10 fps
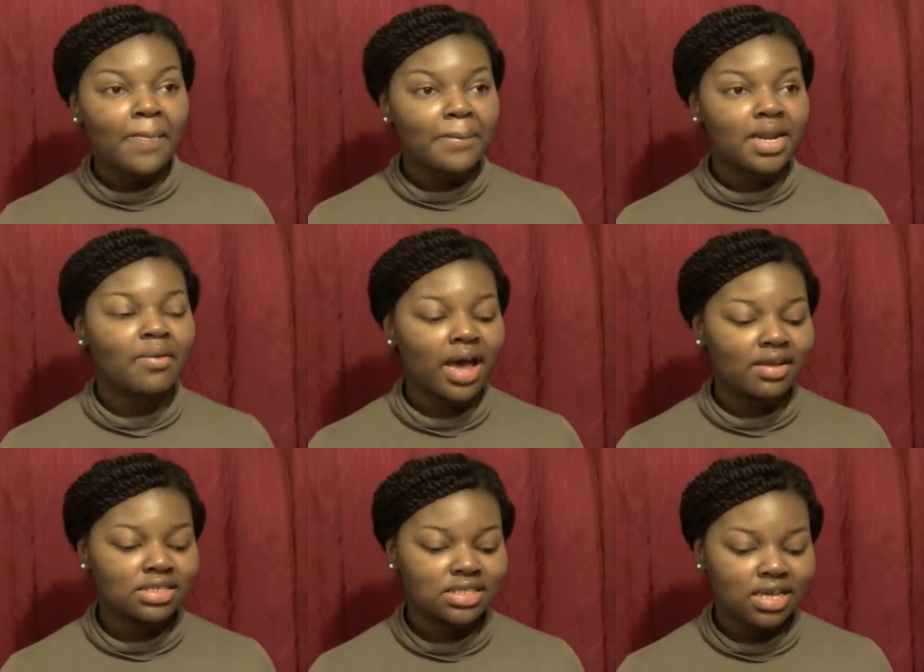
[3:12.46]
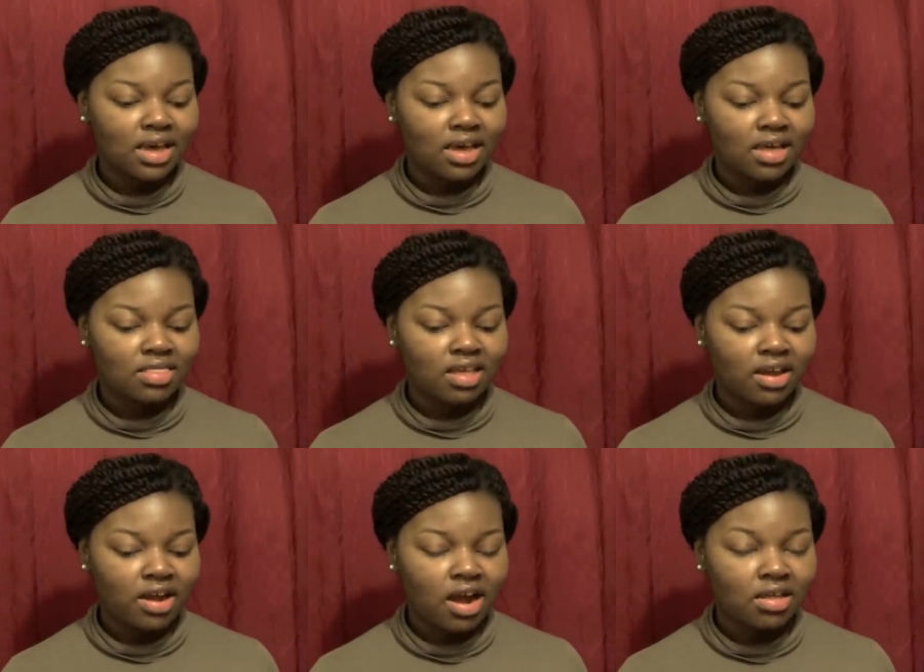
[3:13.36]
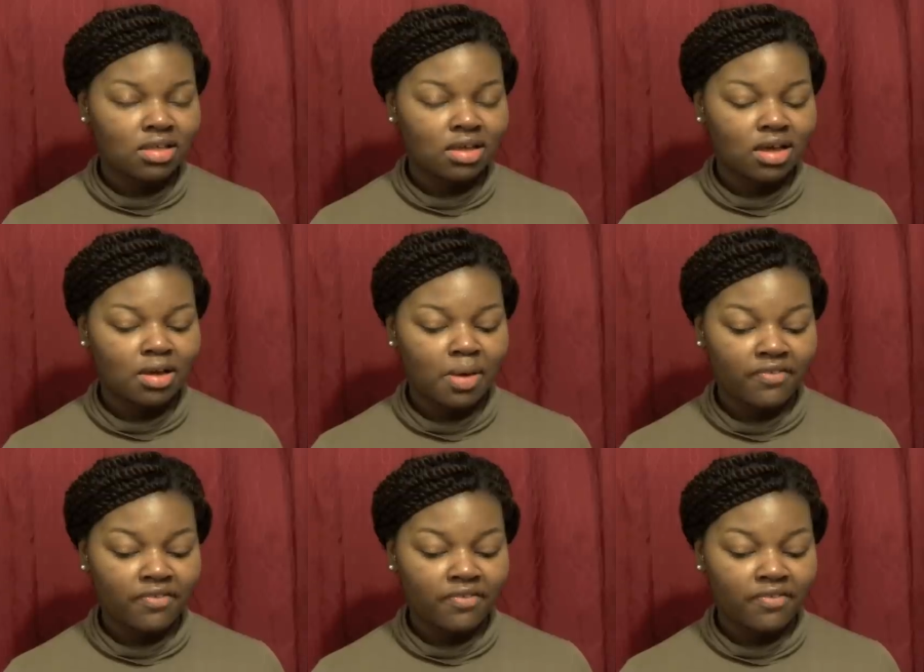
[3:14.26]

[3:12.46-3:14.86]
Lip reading: but I would have to say there are